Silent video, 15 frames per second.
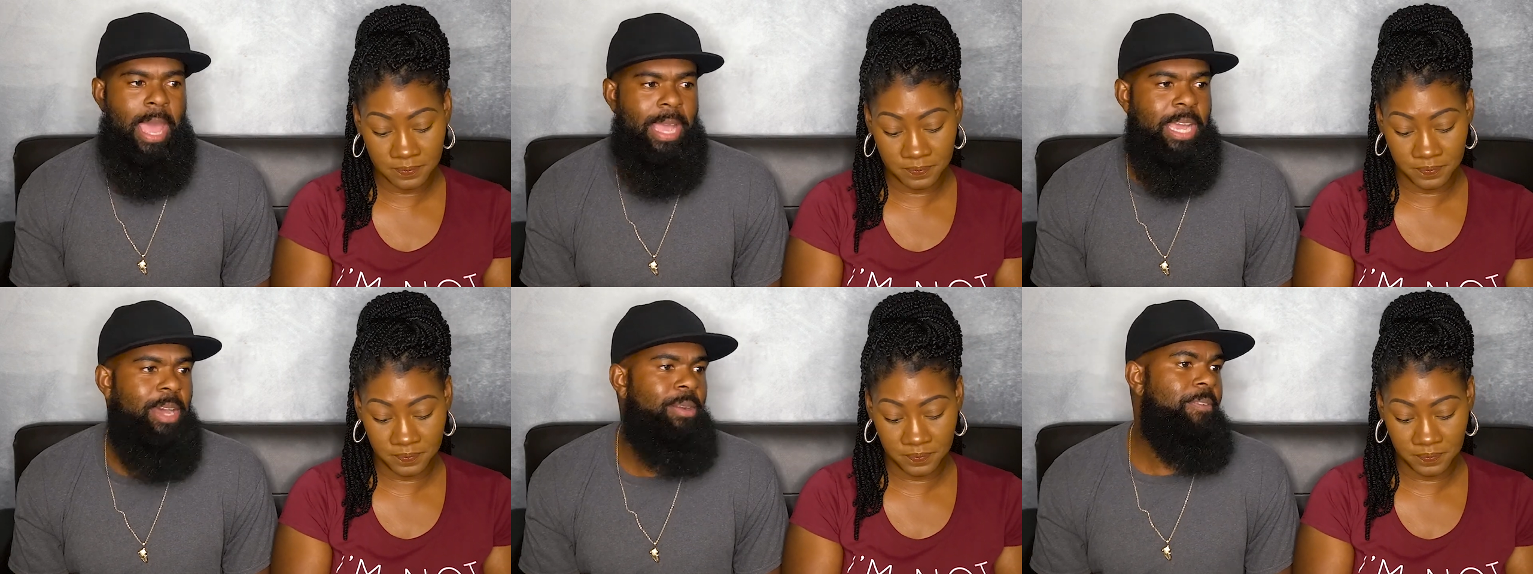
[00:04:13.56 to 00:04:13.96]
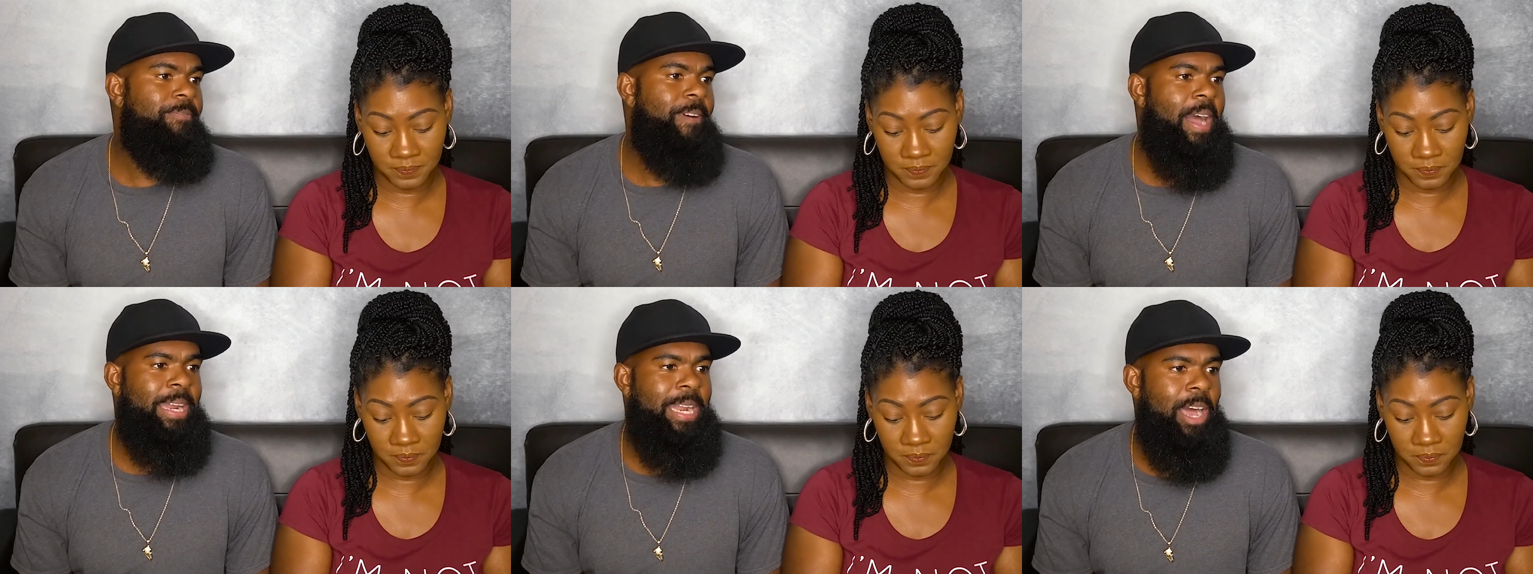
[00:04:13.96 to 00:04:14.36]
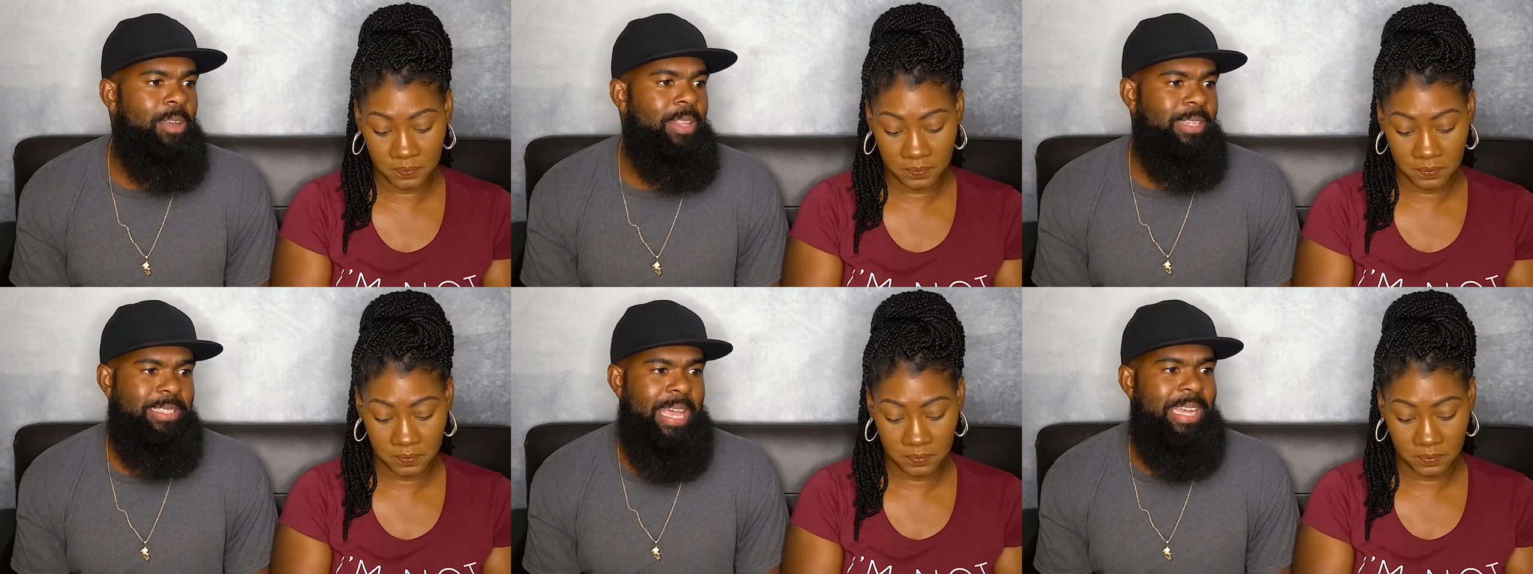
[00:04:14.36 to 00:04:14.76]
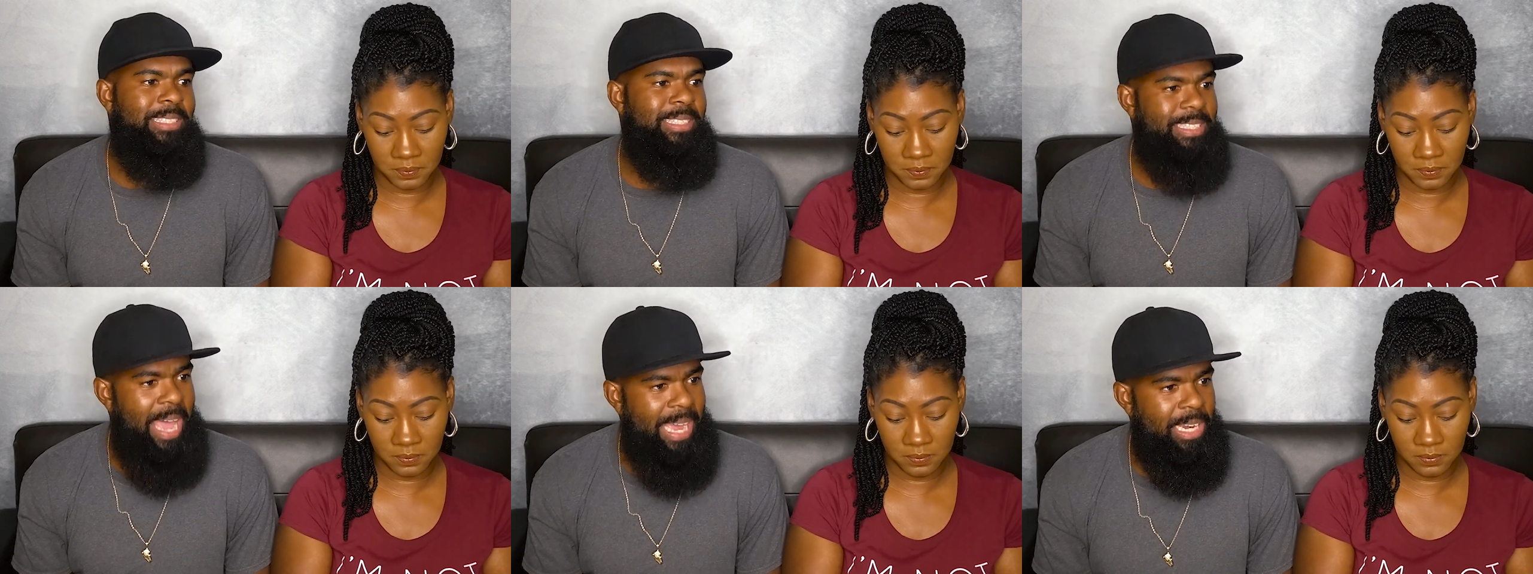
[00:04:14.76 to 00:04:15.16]
Speaker 1: And come to find out that
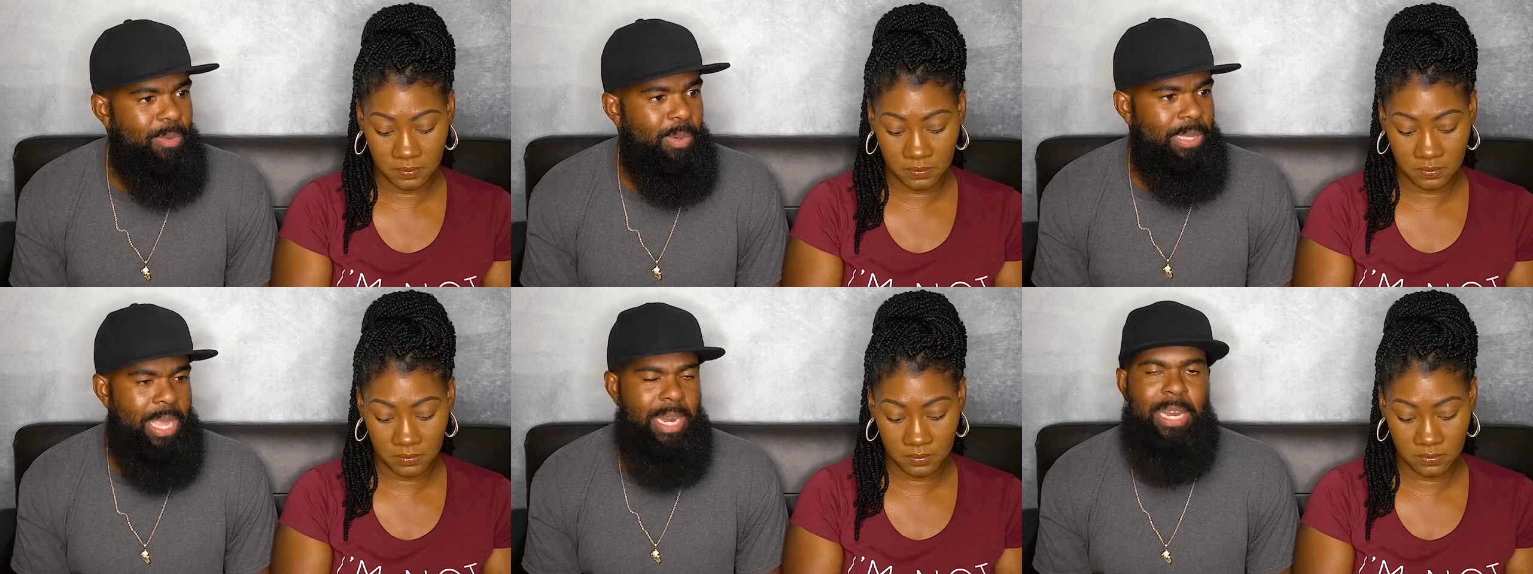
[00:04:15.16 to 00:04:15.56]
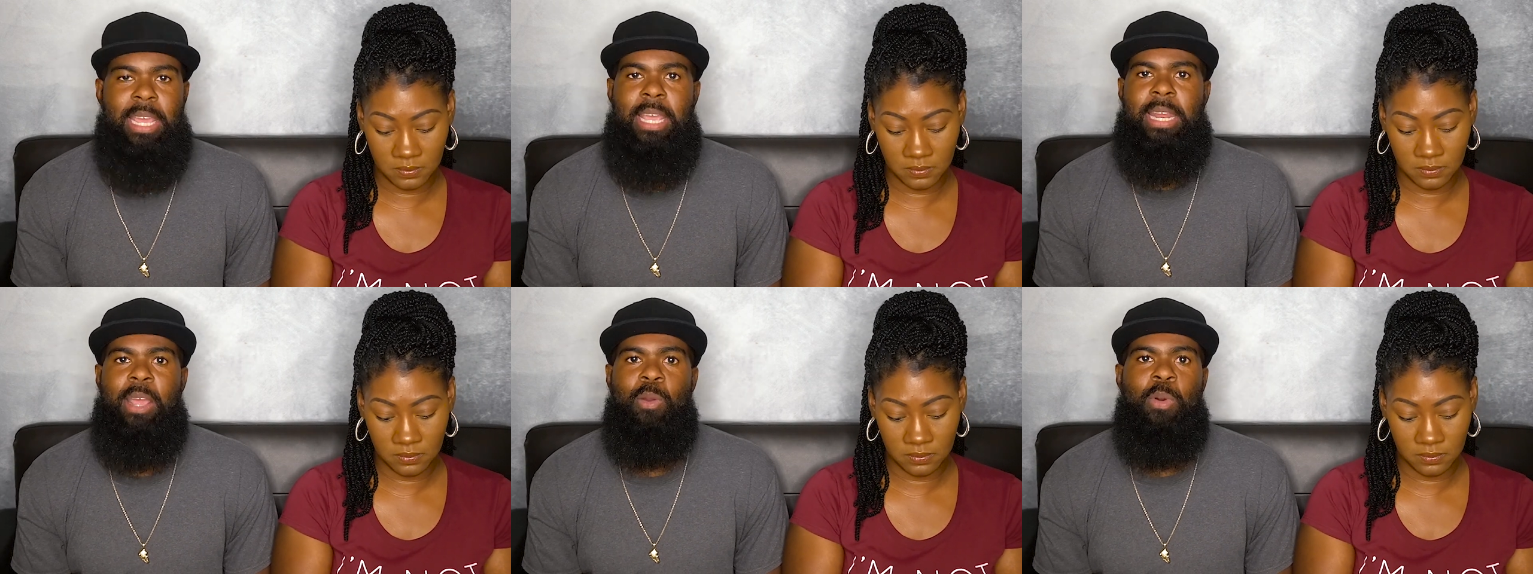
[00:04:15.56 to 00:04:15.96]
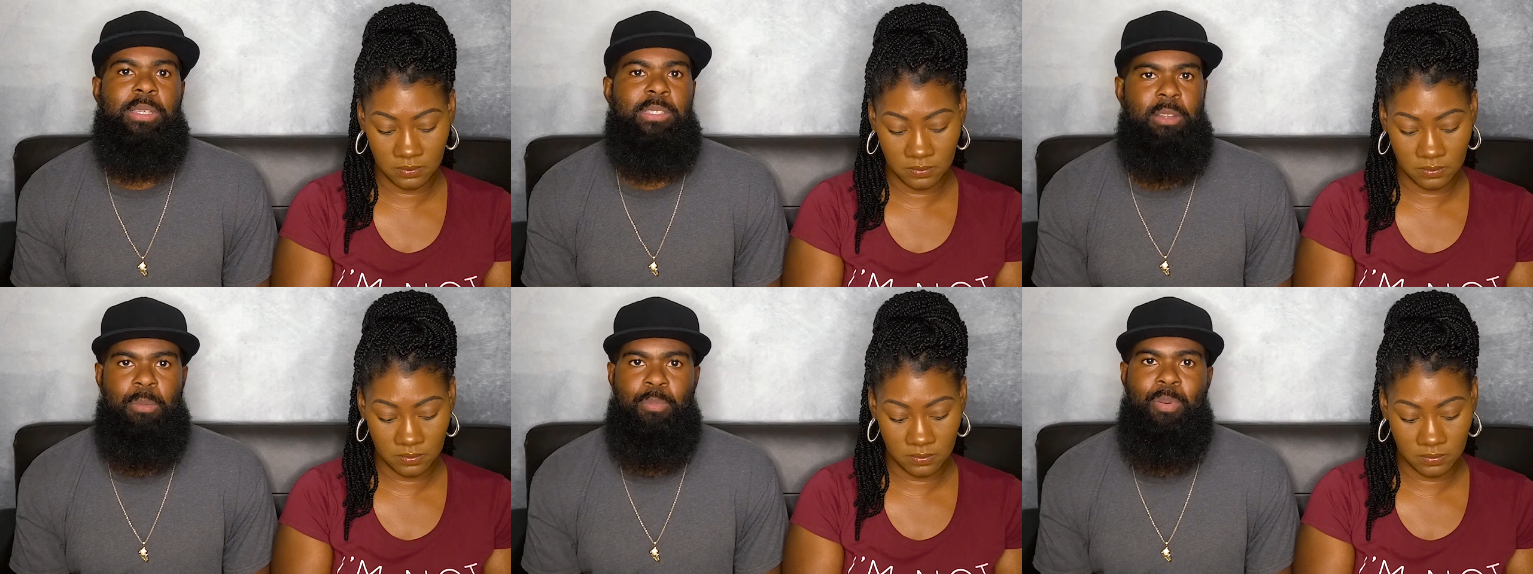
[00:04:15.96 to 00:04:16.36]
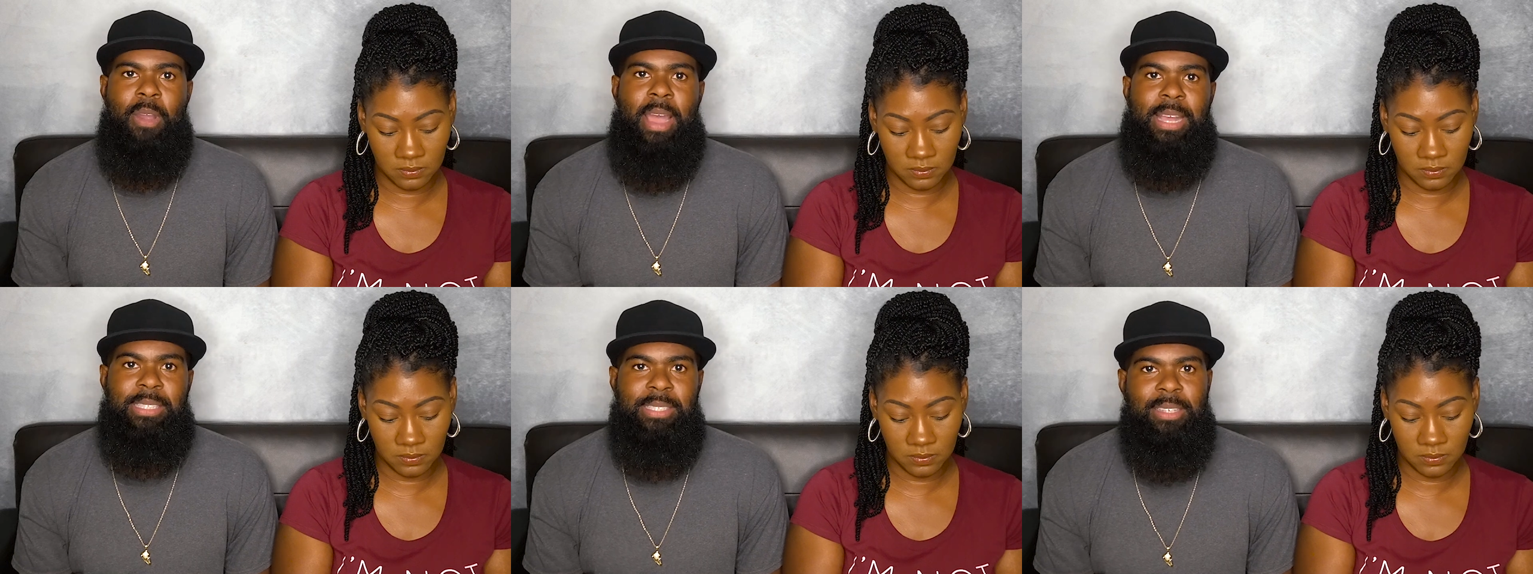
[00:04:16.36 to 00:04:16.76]
that's exactly what they did. They went to the
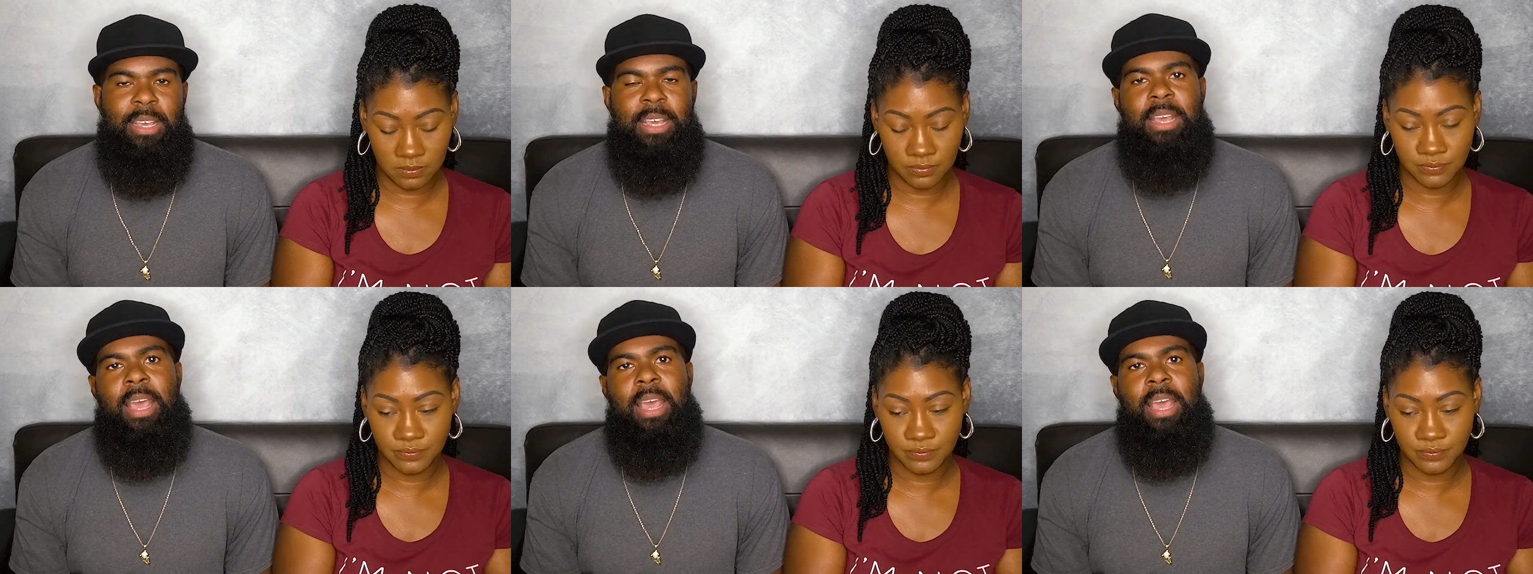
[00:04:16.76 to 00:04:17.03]
press,